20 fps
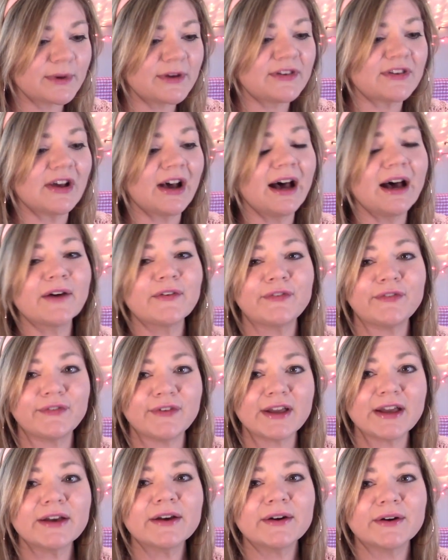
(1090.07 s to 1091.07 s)
We saw a
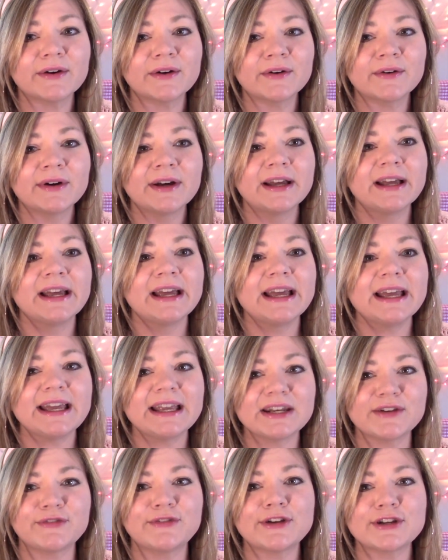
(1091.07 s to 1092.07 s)
few
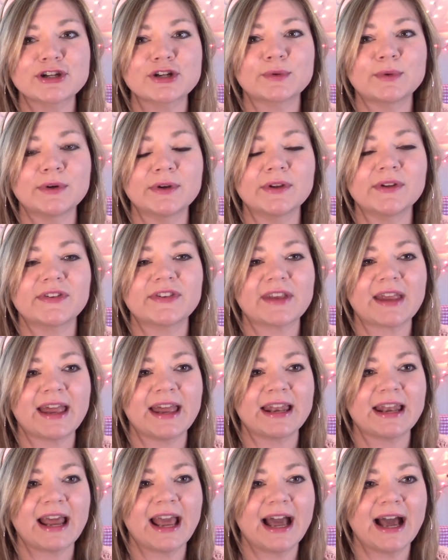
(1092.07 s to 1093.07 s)
individuals
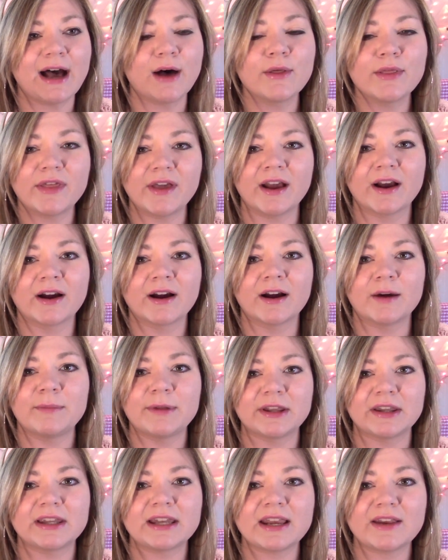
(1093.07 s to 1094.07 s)
and how their
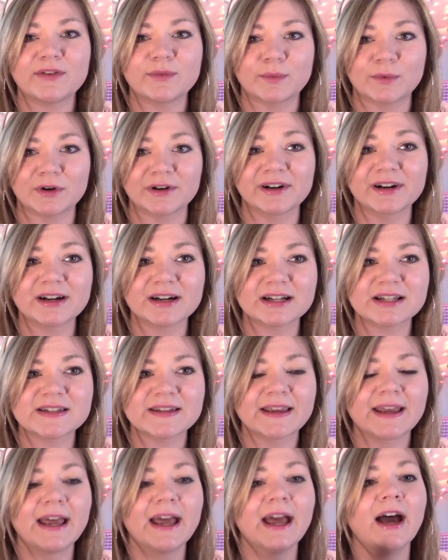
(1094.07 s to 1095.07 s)
abilities
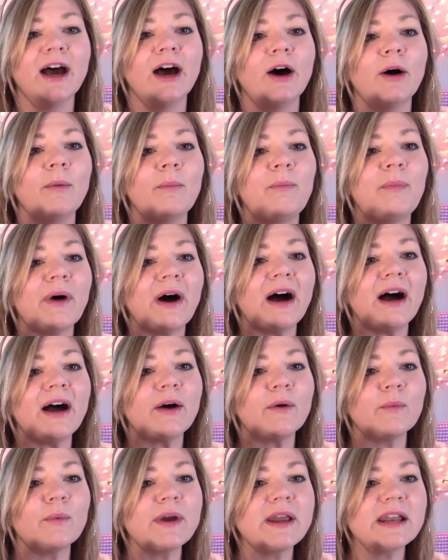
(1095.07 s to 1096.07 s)
worked.
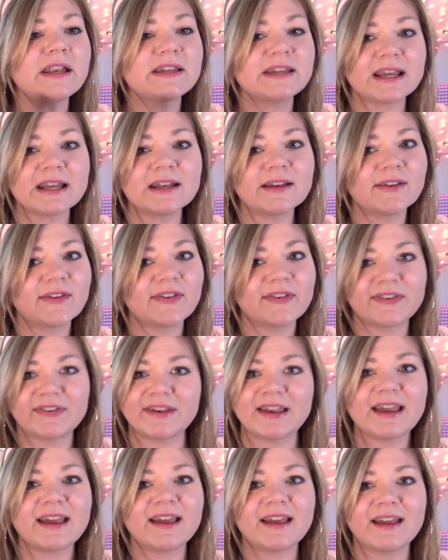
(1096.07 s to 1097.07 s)
But we didn't
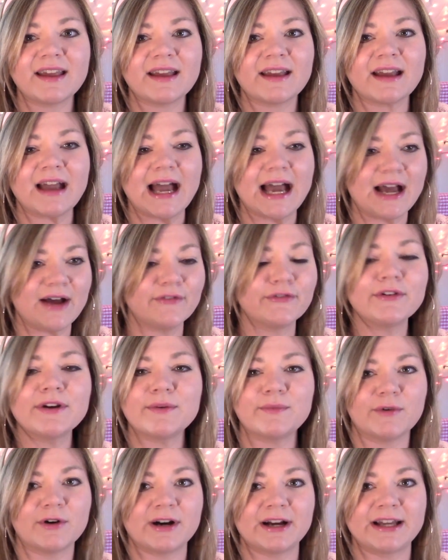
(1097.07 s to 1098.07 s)
see
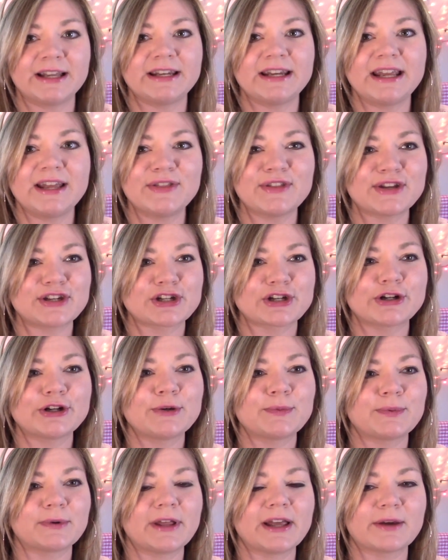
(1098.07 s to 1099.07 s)
everyone in the
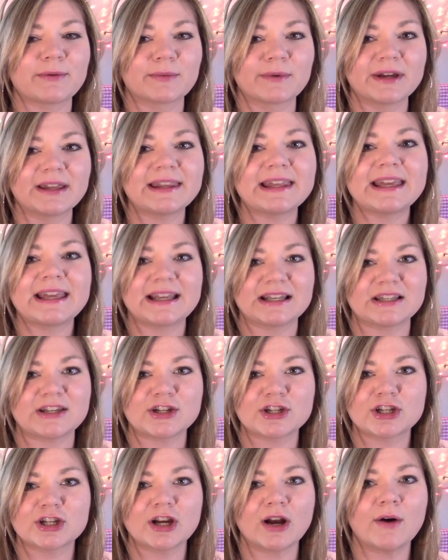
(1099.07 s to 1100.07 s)
troupe like really get to
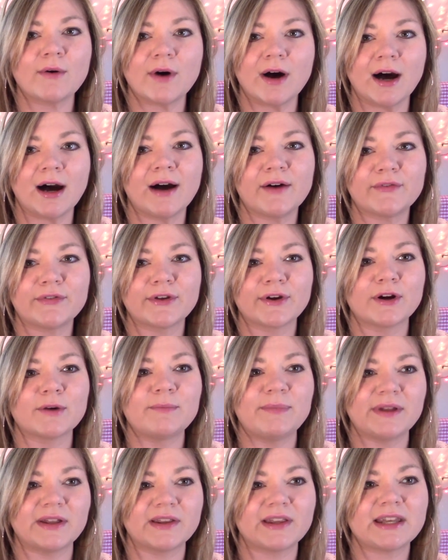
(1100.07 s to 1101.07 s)
show off their
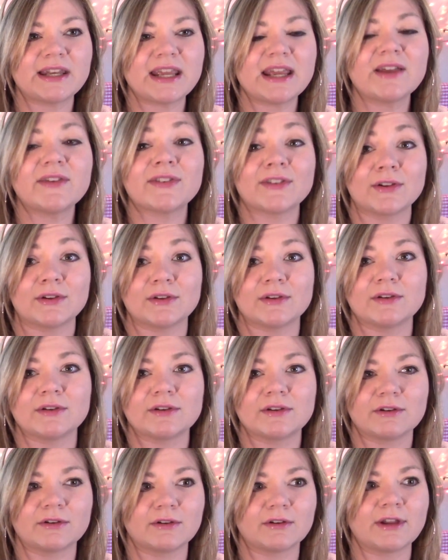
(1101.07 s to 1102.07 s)
abilities
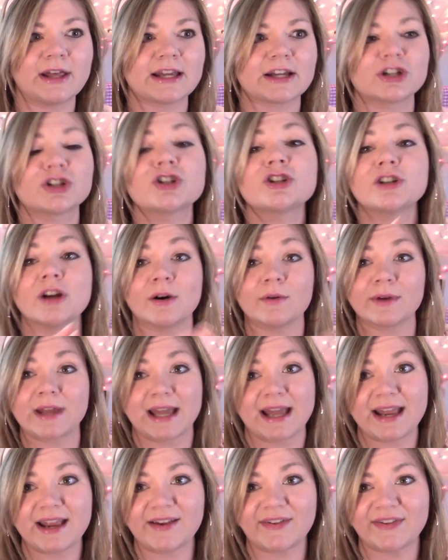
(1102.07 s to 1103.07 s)
like
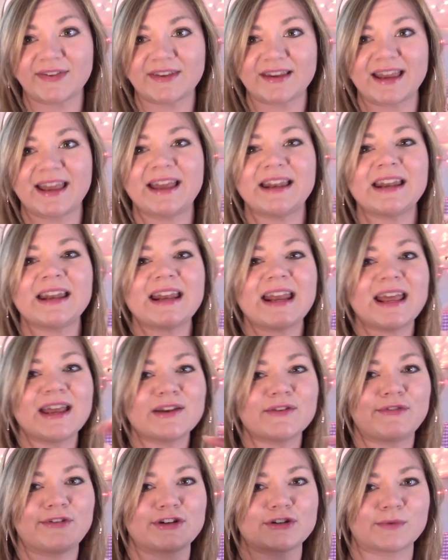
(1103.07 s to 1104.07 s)
showcased in an
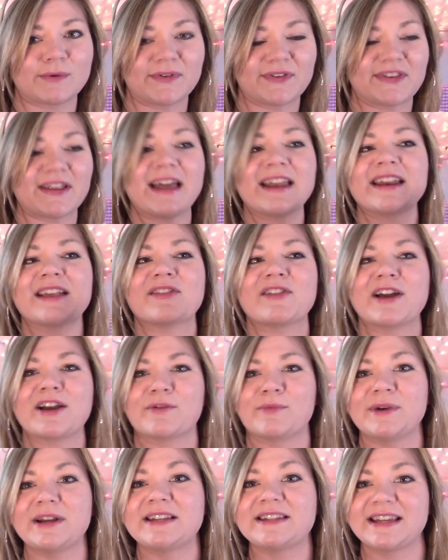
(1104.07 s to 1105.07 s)
individual setting
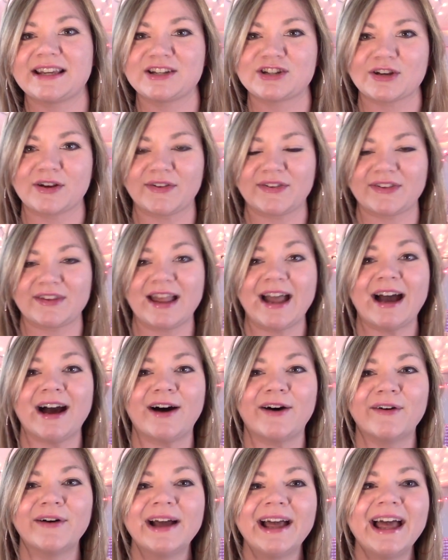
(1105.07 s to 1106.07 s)
like we did just
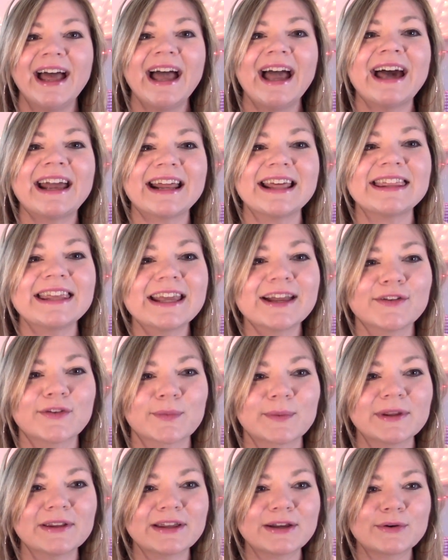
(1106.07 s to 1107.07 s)
now. And I think
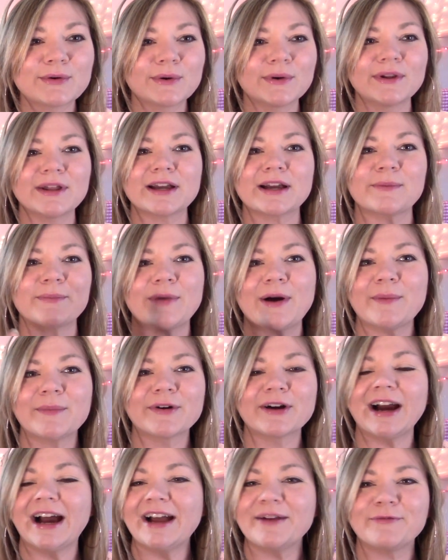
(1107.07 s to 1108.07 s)
it's really cool. Like,
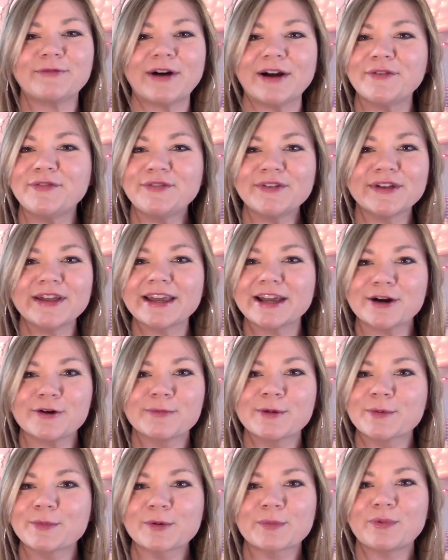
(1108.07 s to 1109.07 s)
remember, I feel like I
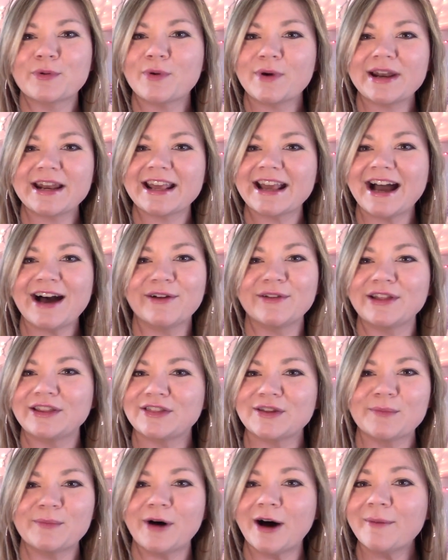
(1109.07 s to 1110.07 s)
remember pointing out
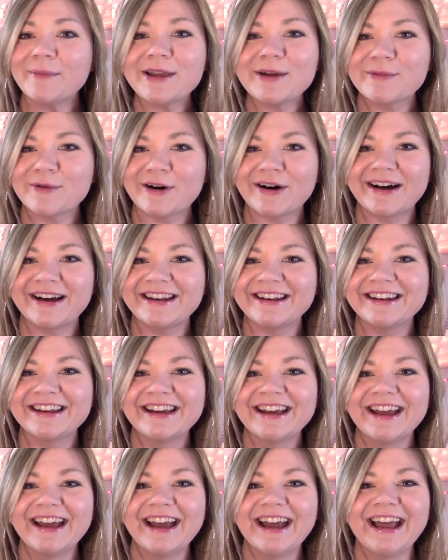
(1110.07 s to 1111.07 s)
like the mummy one,
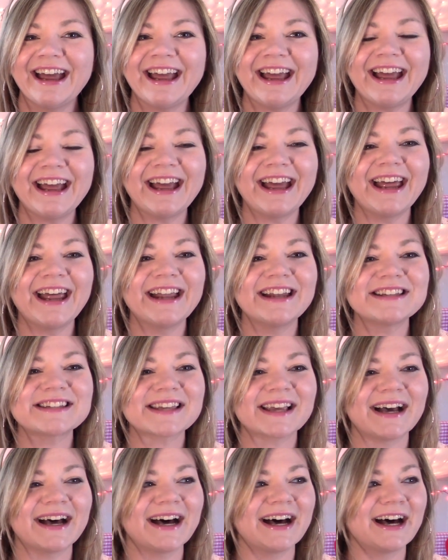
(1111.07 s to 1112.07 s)

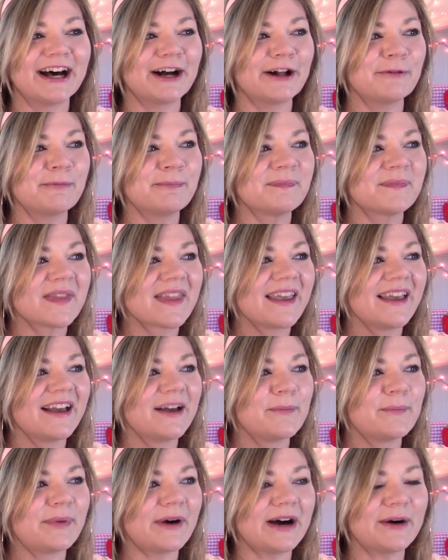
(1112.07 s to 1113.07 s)
and
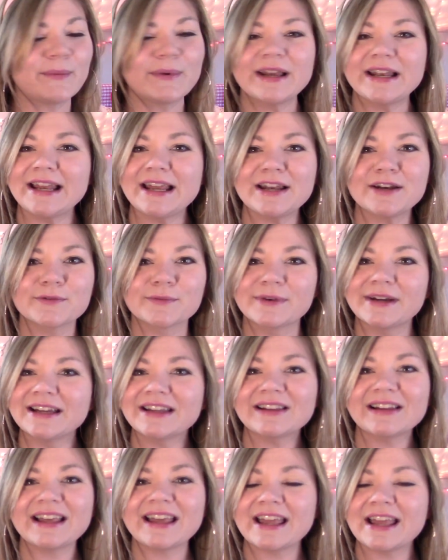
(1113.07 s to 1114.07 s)
but we didn't
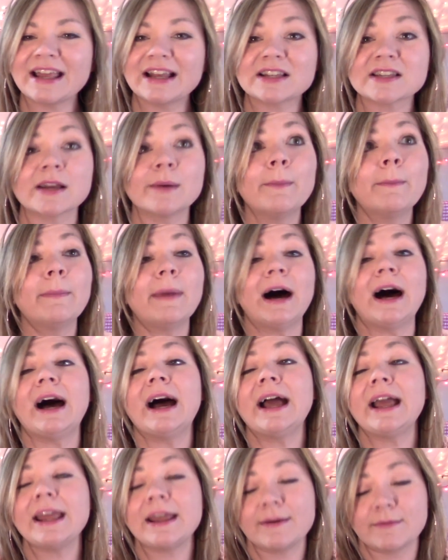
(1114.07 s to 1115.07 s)
really, to
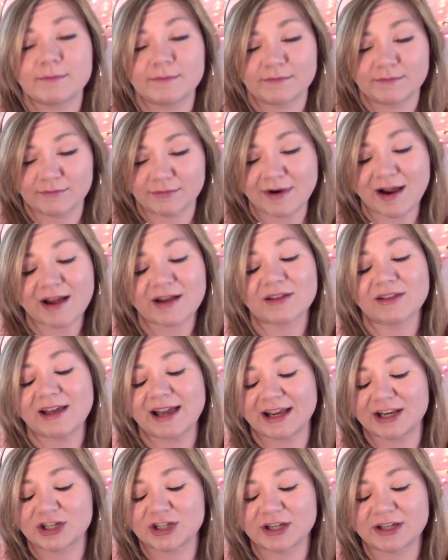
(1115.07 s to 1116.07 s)
my
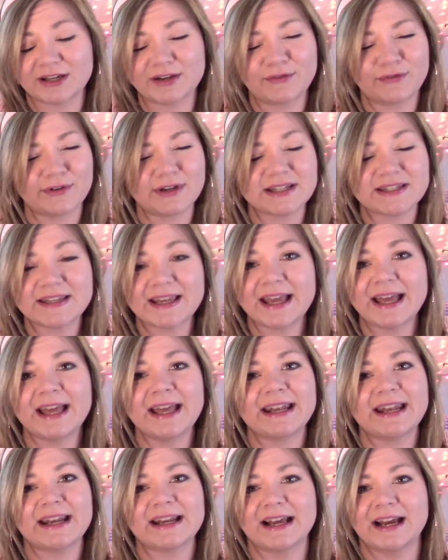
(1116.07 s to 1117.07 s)
recollection, if we
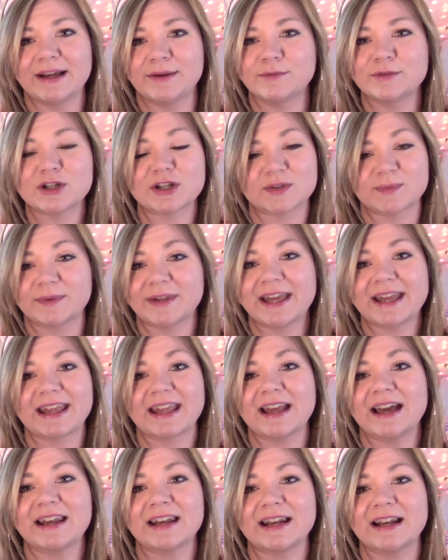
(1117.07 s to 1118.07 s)
did, and I'm just
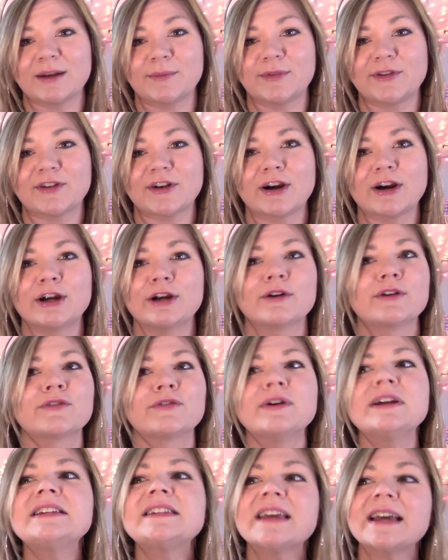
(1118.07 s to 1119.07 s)
blanking on it, I'm sorry, or
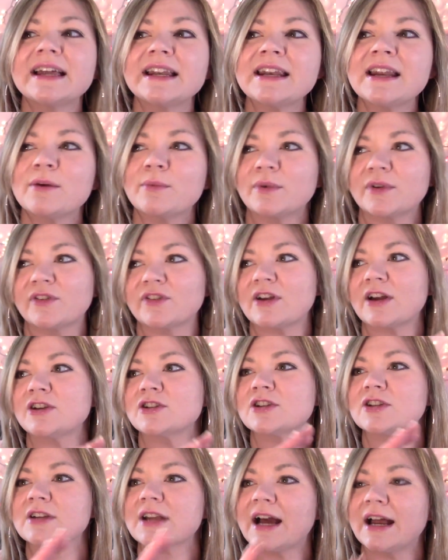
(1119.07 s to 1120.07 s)
if we did and it was
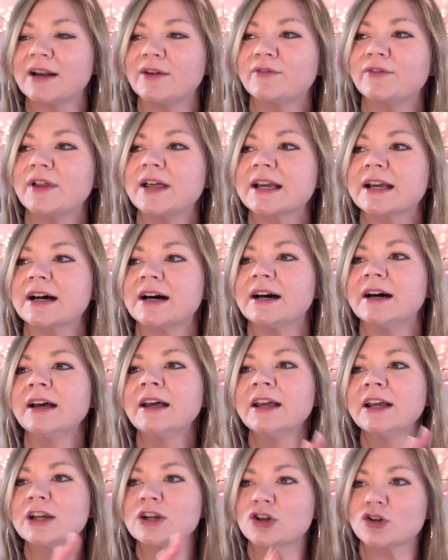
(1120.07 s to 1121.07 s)
just kind of like a
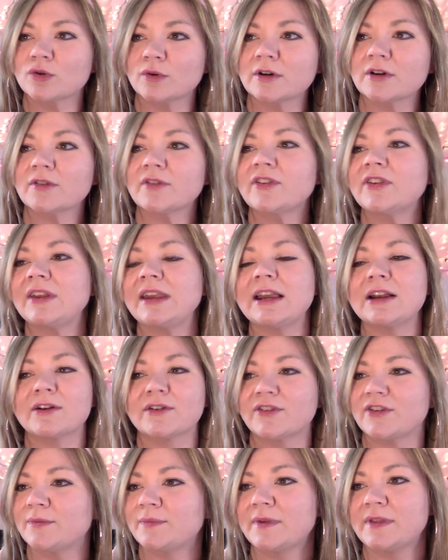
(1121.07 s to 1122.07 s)
shorter scene
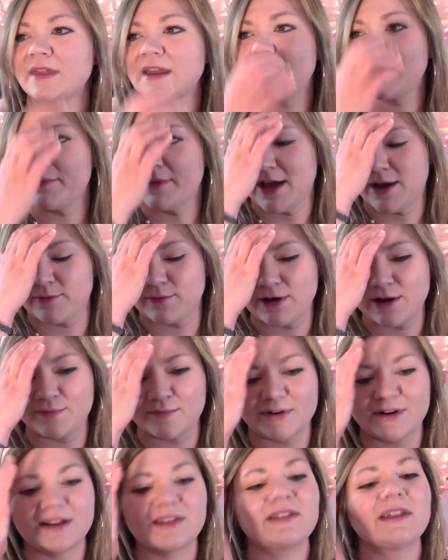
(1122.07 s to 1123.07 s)
or something that I'm not
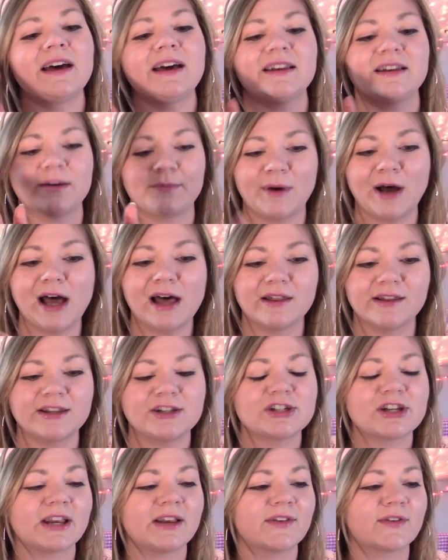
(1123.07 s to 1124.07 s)
remembering, then
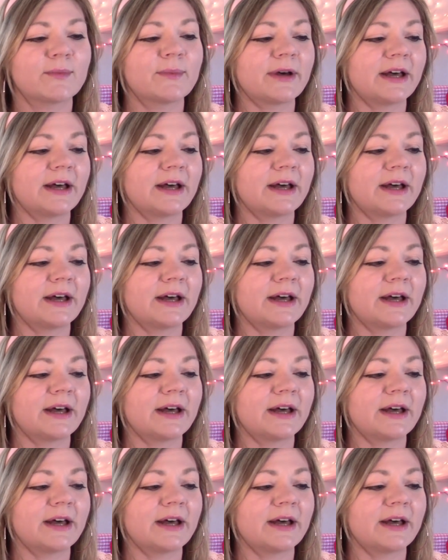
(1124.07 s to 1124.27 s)
apologies.